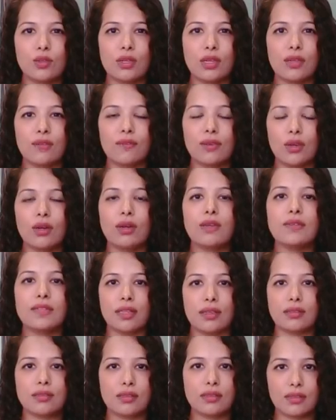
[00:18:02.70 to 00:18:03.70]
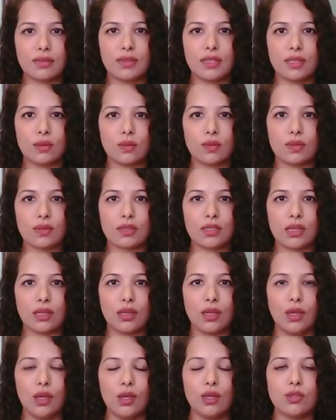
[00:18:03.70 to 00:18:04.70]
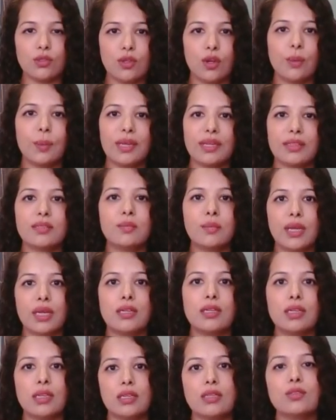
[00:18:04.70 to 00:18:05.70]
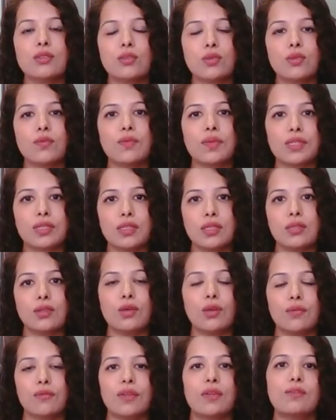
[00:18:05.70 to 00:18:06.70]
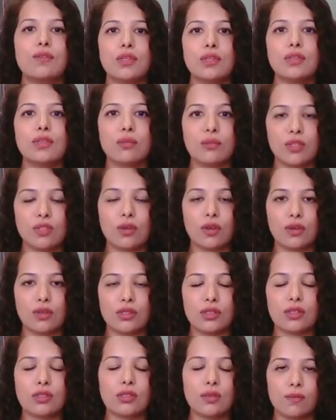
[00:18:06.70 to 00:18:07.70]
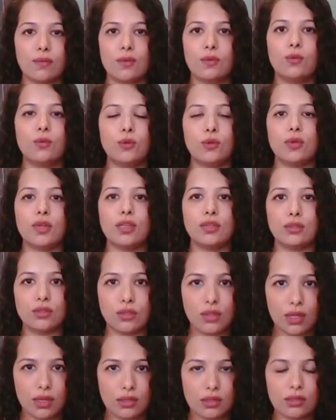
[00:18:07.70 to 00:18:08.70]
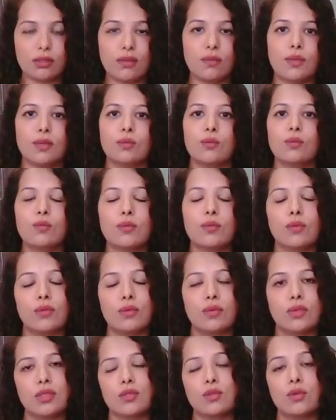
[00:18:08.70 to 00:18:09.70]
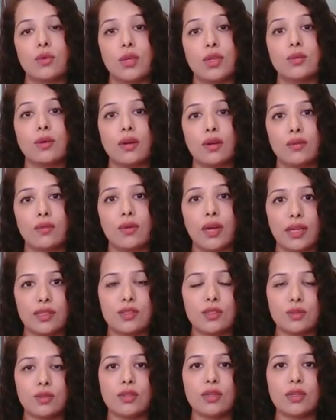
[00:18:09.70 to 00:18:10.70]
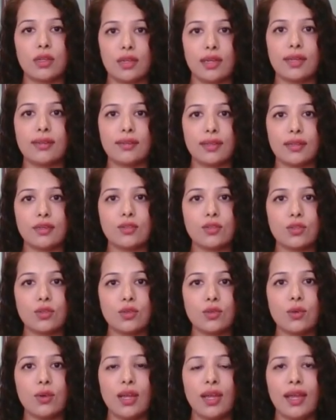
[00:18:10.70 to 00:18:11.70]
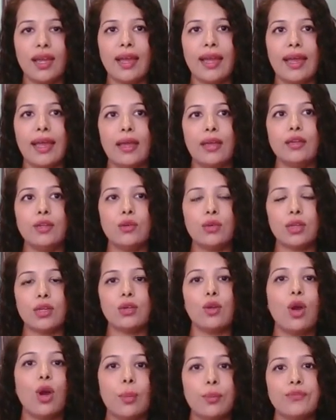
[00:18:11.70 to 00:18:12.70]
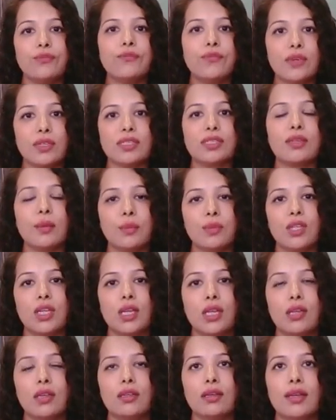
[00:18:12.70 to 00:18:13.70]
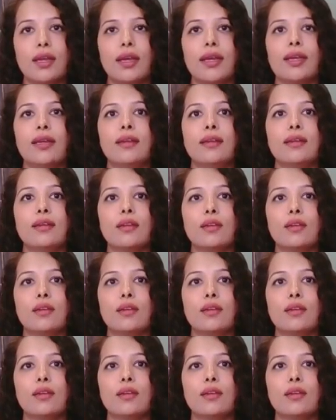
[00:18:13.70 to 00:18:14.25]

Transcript: to give a lot of sensitivity to the skin. So your best bet is to visit your favorite dermatologist, someone who you can trust, someone who is going to advise you the correct things to do. And you can opt for something like,